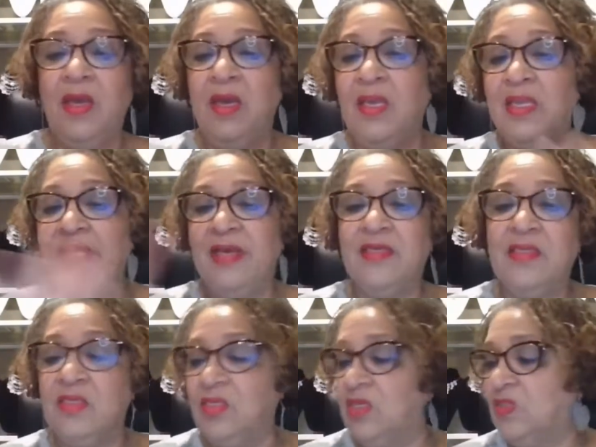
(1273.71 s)
and Liz
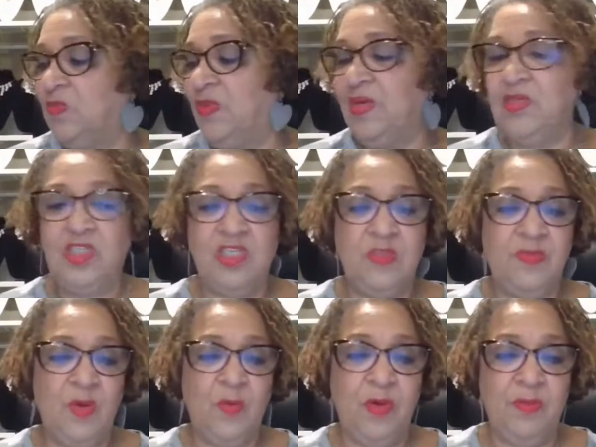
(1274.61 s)
has just been, she's
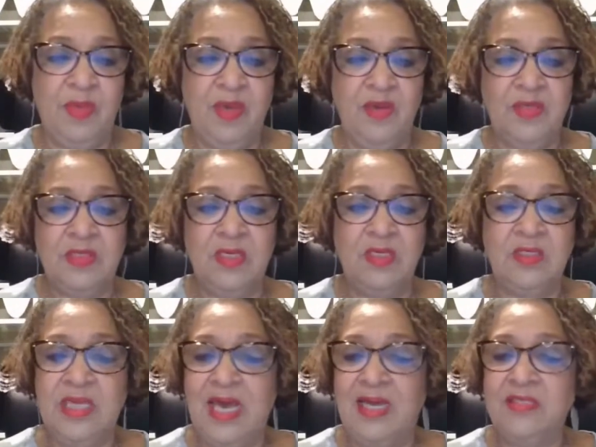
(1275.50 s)
been with me
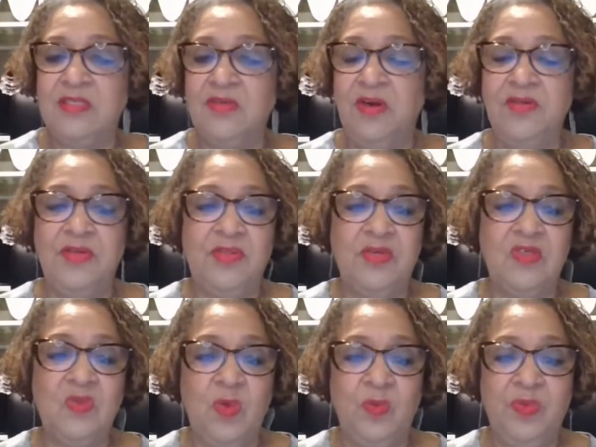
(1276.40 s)
since I started
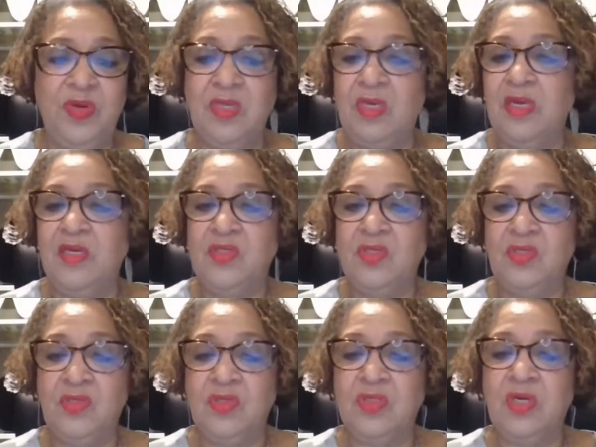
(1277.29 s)
this when Penny
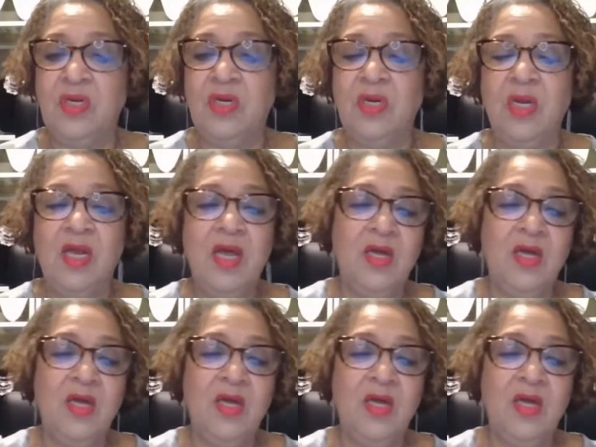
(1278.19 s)
introduced her